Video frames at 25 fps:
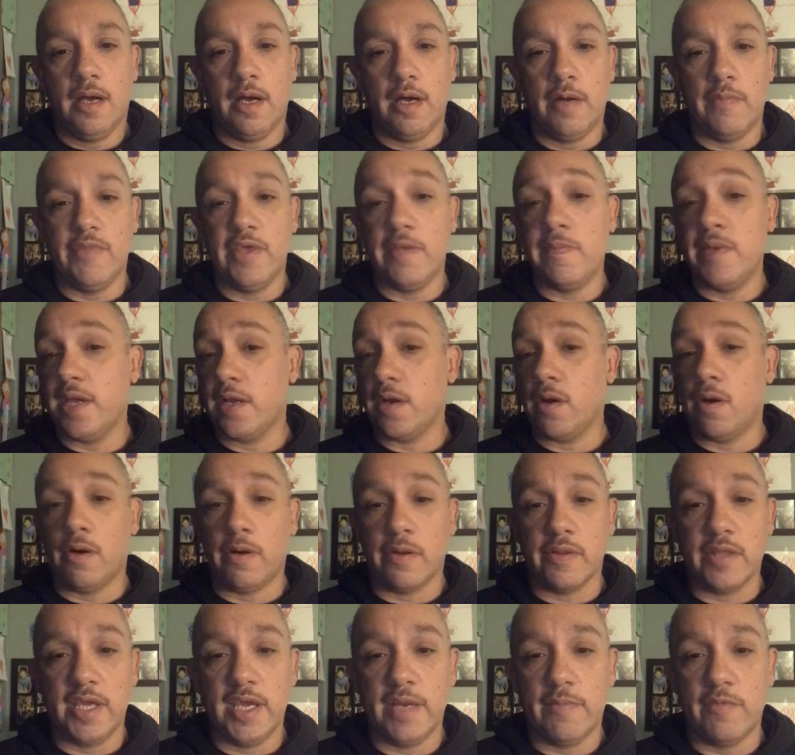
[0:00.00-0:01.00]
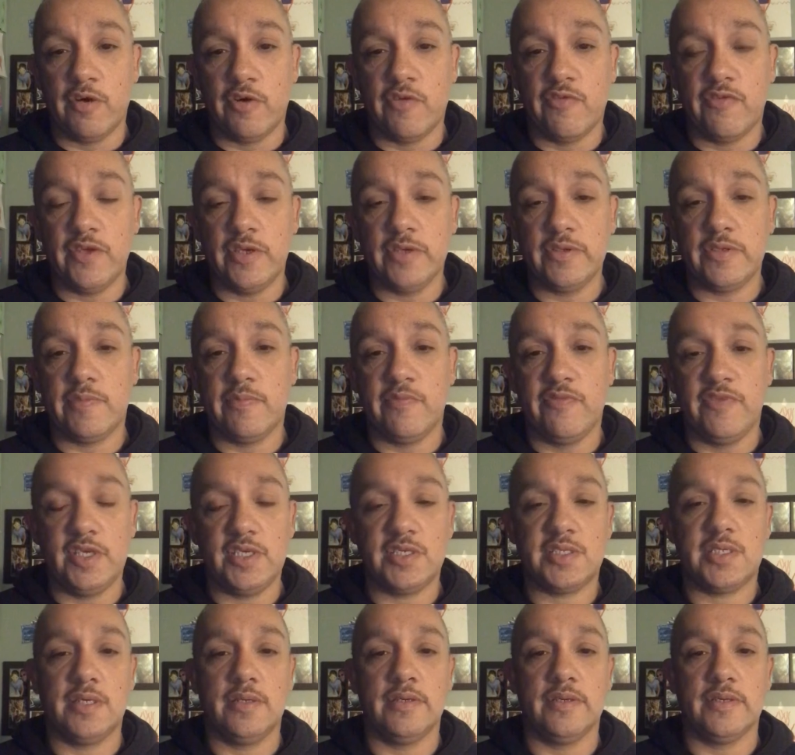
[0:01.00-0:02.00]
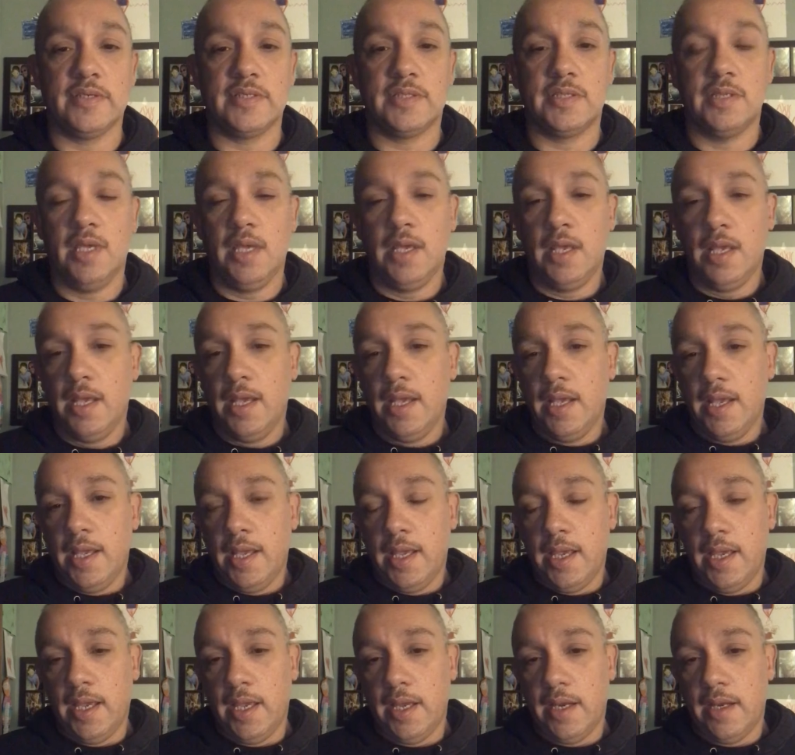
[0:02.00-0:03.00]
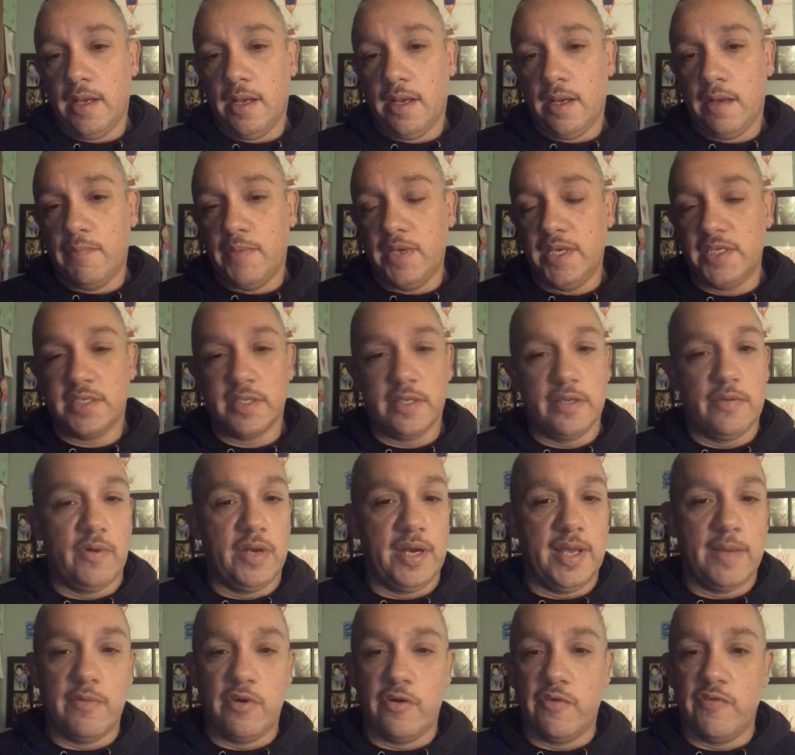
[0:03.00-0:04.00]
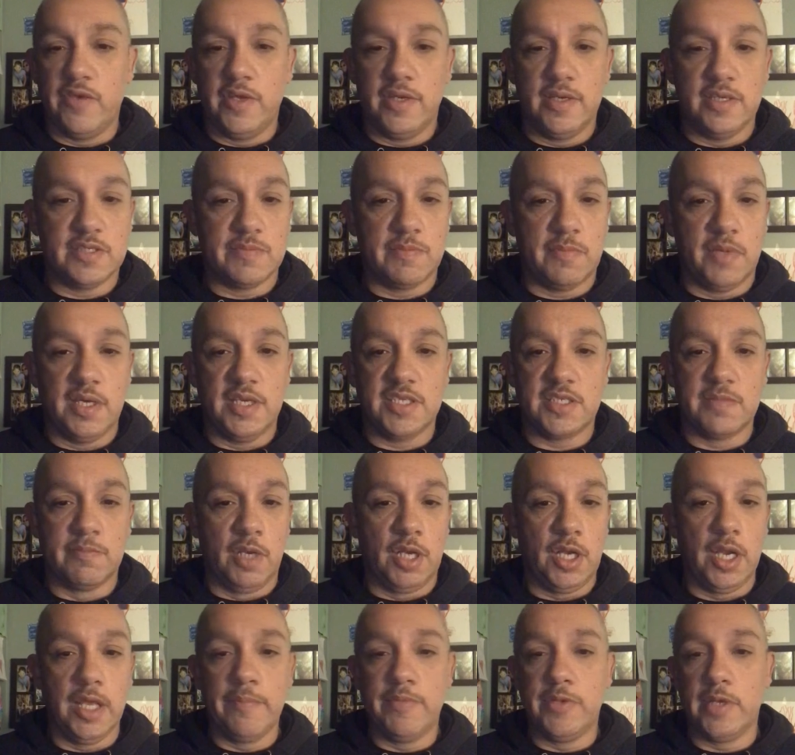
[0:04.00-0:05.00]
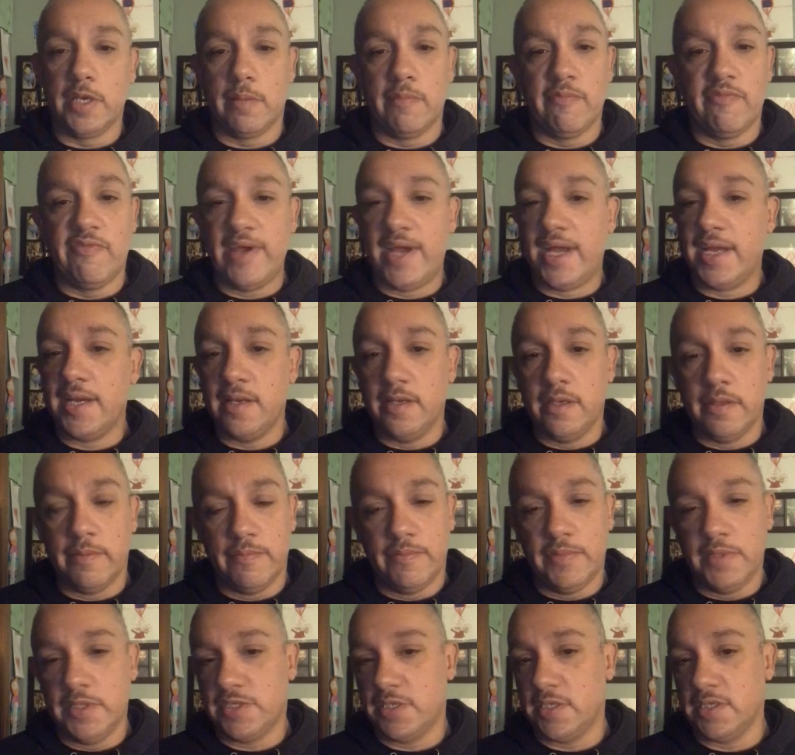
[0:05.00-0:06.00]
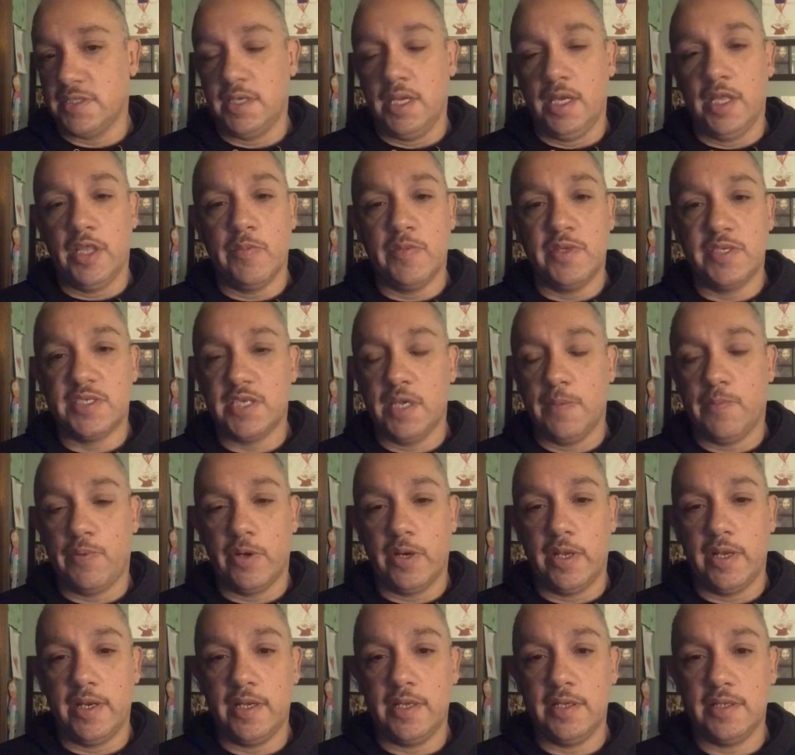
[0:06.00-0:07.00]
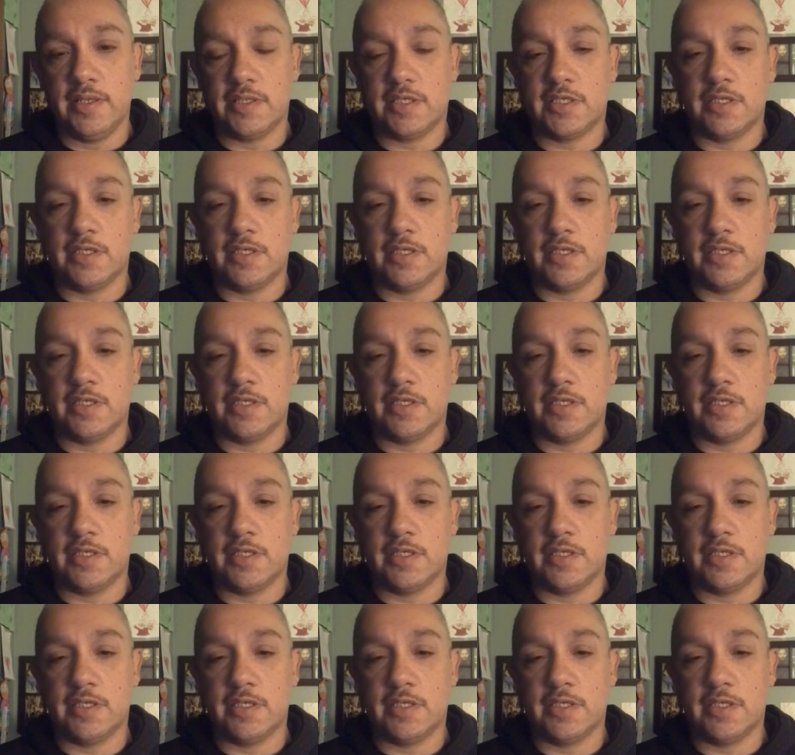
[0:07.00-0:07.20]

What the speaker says: They make all the MOV steels. And basically what MOV is, it's molybdenum vanadium. It's just the elements they put in it.